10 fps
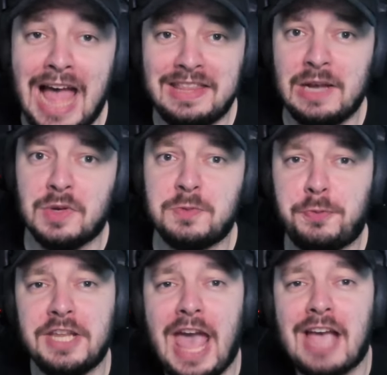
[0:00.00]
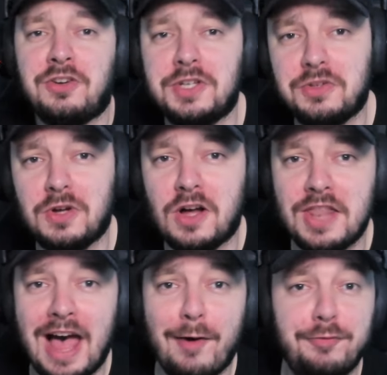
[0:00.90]
I think it was pretty accurate on
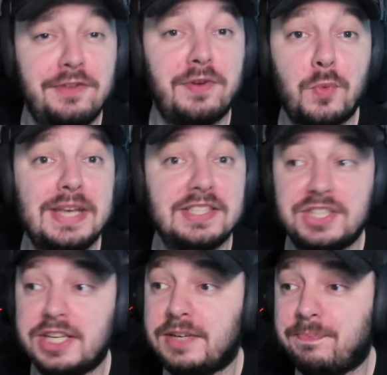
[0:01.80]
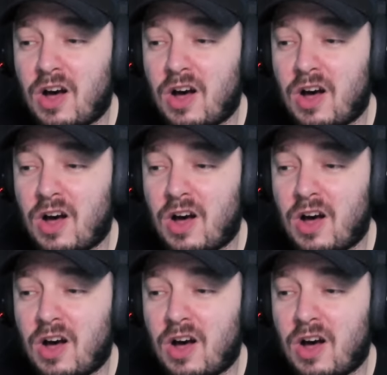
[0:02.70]
how FIFA went this year.